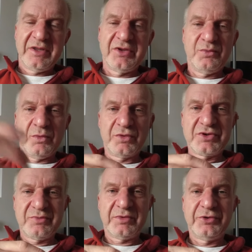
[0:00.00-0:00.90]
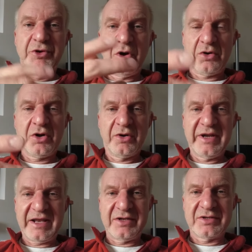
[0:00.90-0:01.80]
the water will not
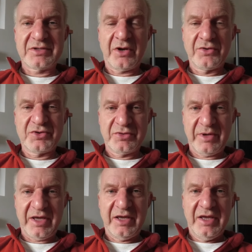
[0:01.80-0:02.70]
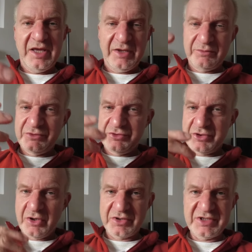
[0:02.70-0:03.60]
condense onto it, it will just
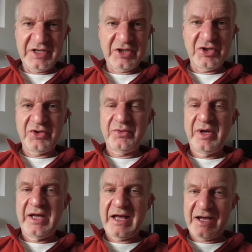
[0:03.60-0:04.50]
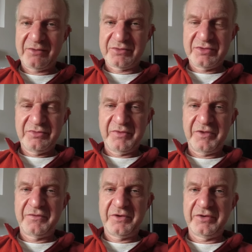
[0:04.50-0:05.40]
continue out with the
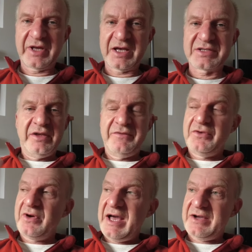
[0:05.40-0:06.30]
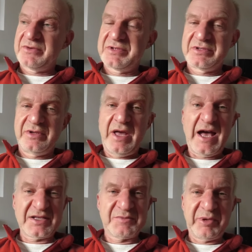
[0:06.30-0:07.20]
flue gas. If your house
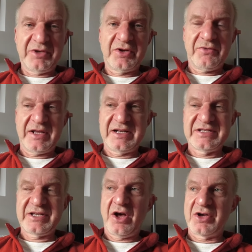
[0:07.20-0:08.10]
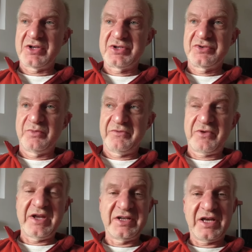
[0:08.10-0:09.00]
has been correctly sized with
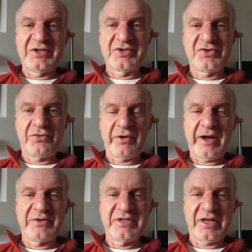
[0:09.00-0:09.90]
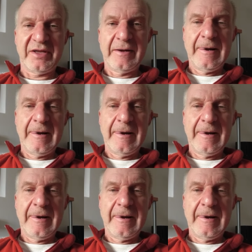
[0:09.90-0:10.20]
radiators throughout it,